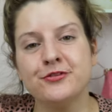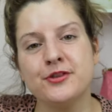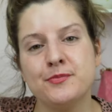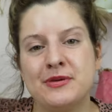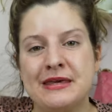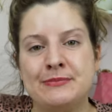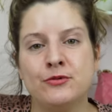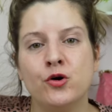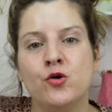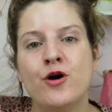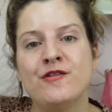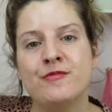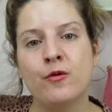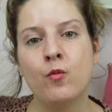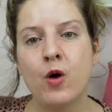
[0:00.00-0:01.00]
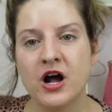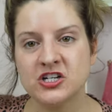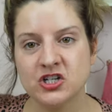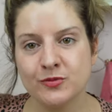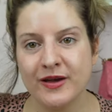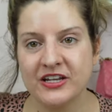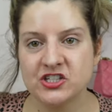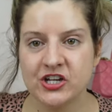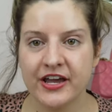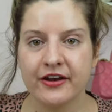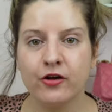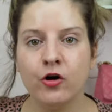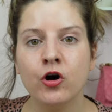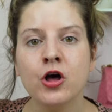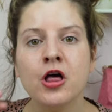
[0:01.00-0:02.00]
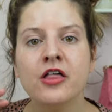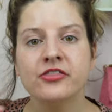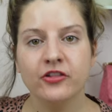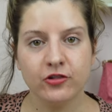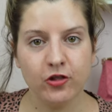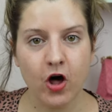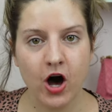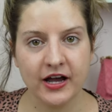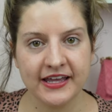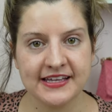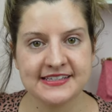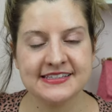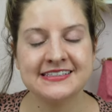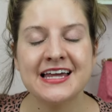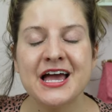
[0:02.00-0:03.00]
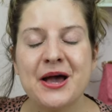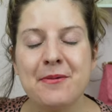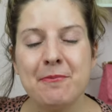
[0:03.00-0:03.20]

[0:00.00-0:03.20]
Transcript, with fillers: for the people who have been watching my channel the longest,